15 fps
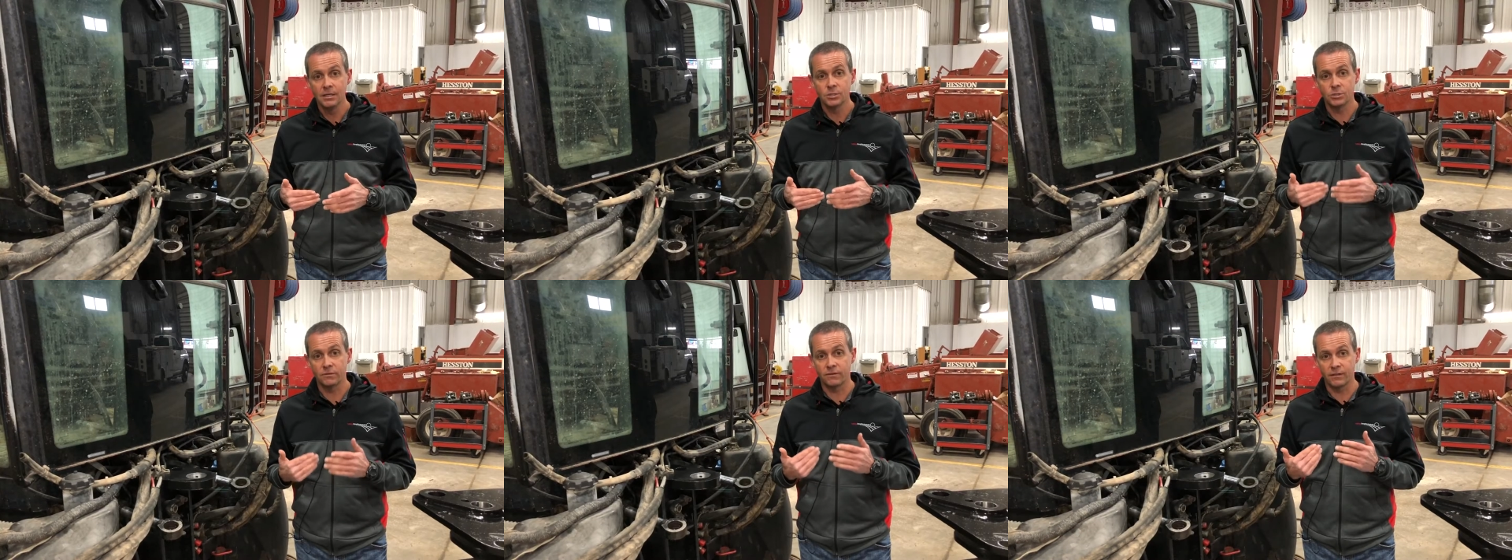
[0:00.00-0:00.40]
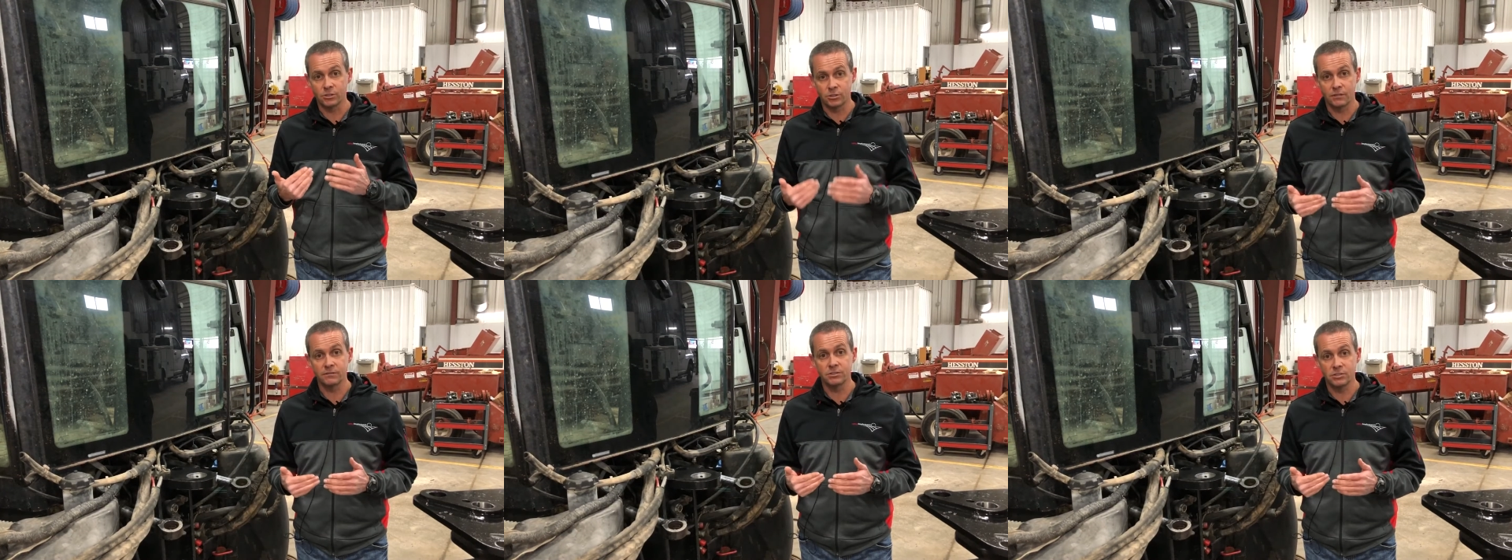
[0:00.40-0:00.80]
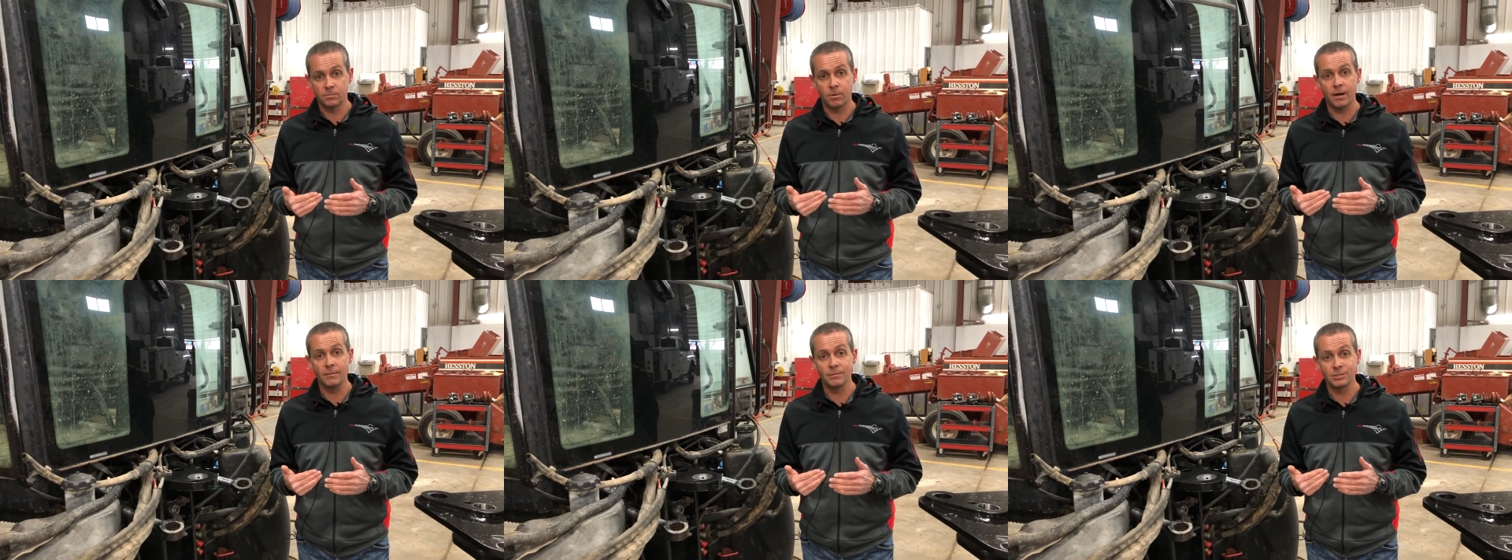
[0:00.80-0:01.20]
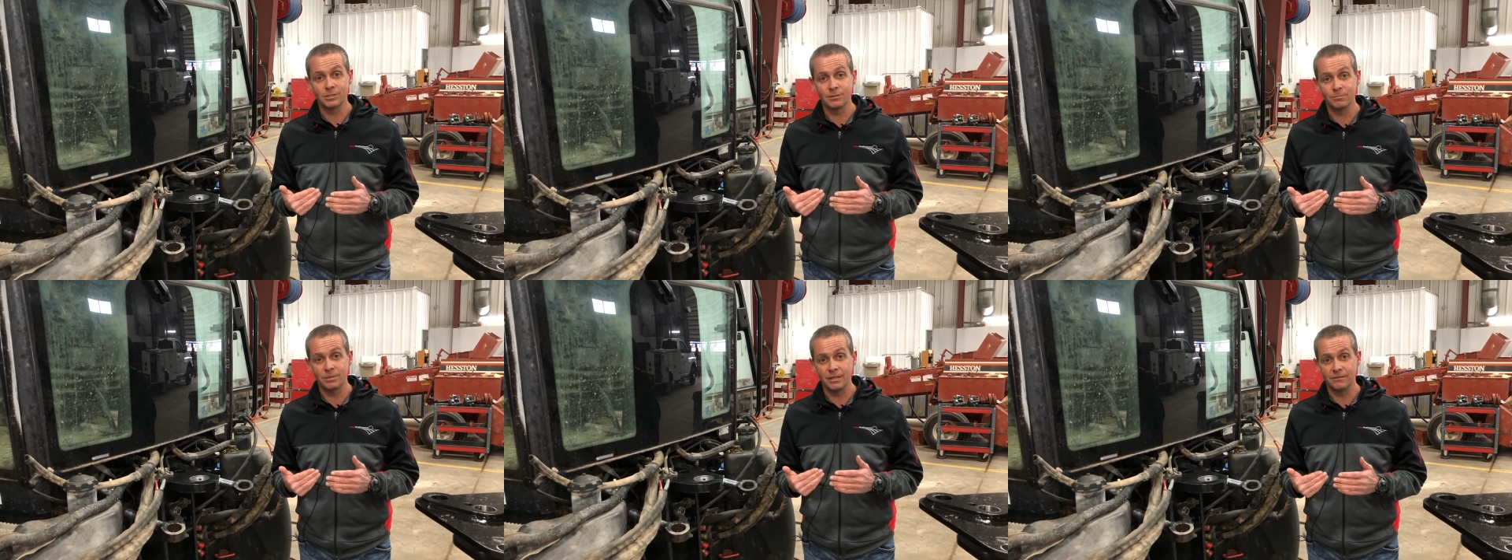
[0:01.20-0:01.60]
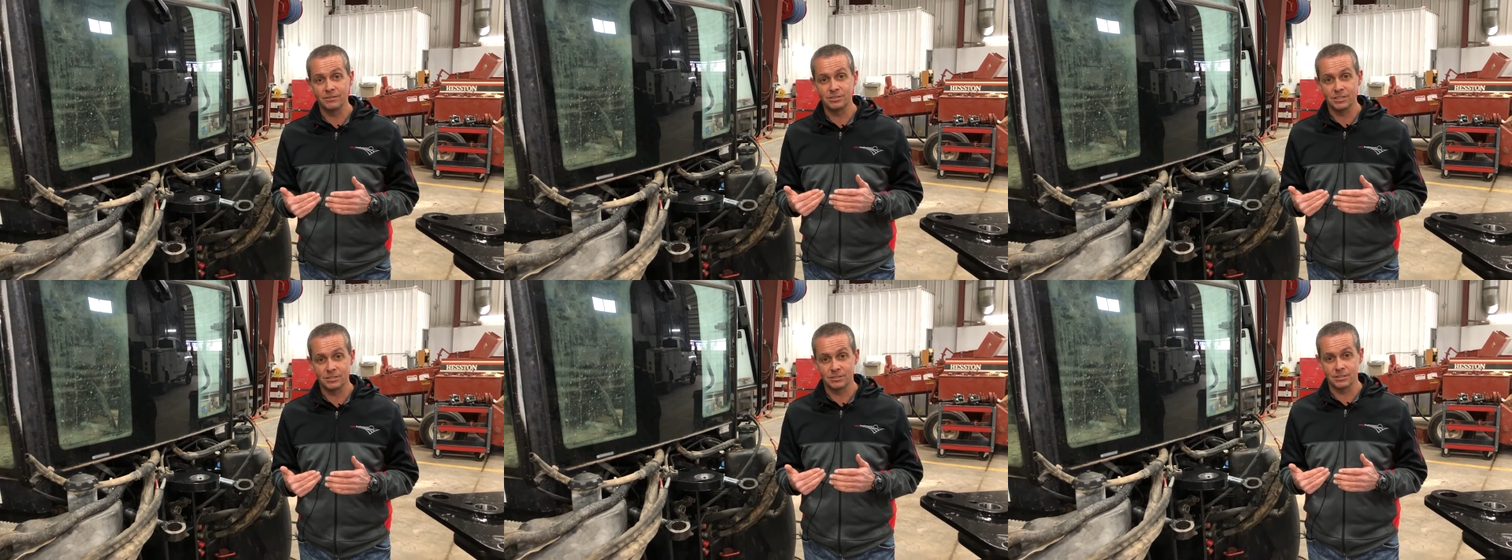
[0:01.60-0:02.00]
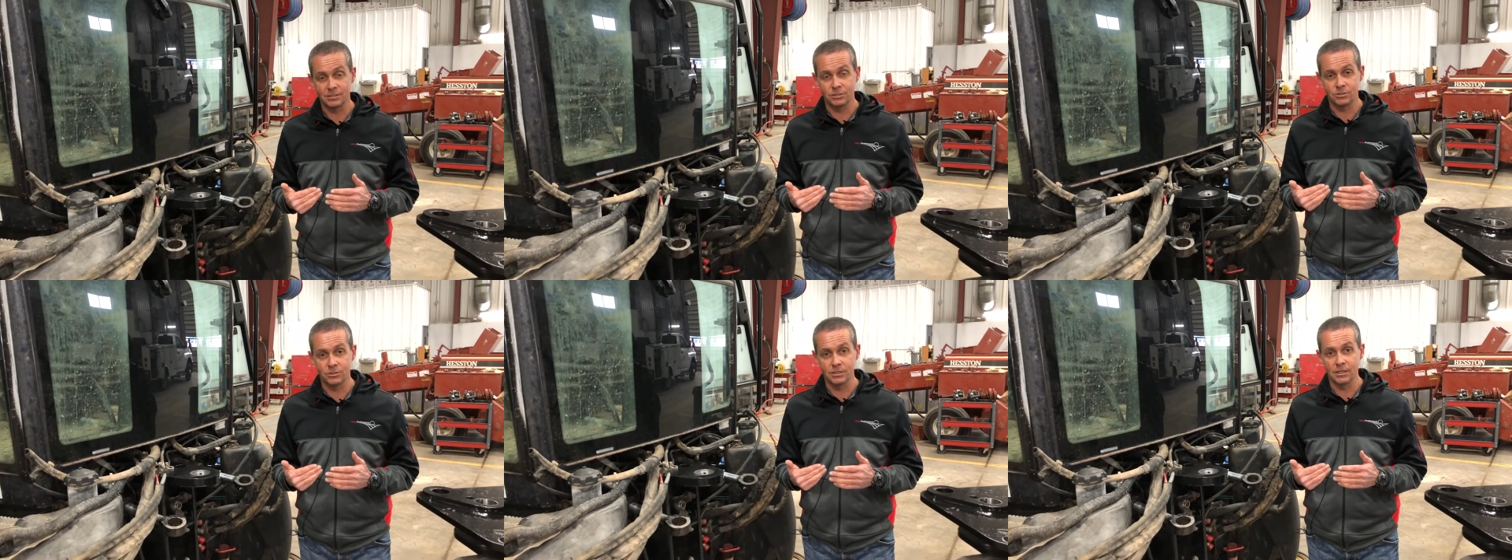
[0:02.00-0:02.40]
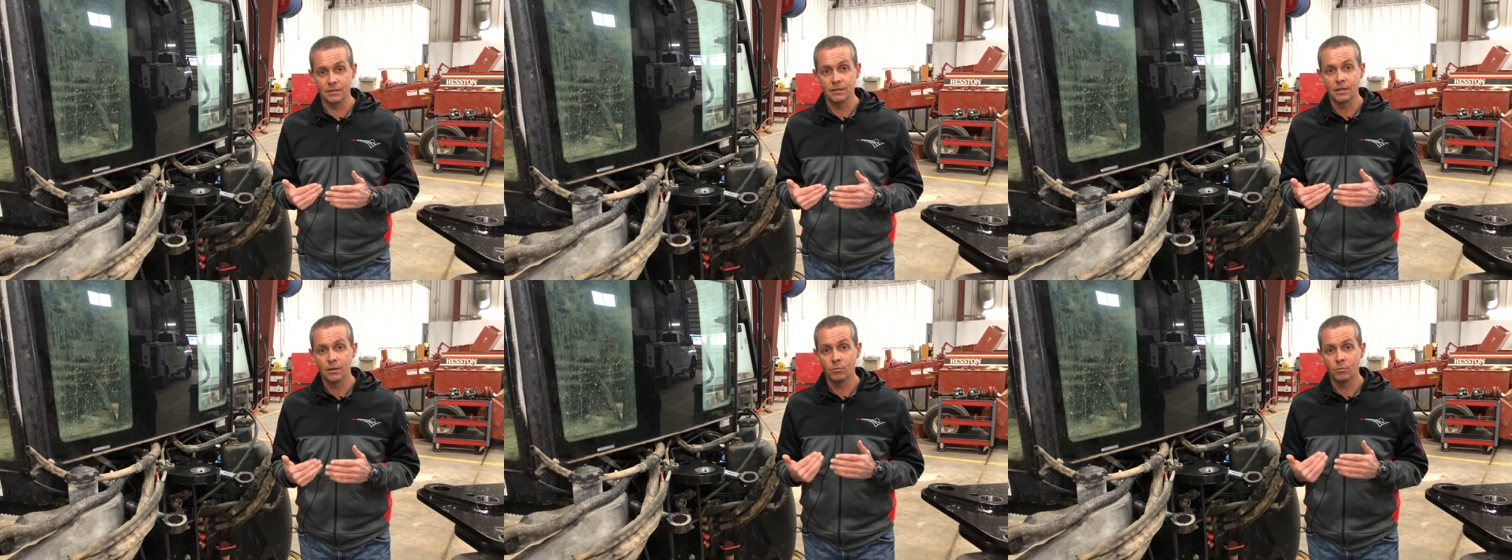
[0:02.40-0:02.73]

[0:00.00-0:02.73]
So if our service departments can be of assistance to you,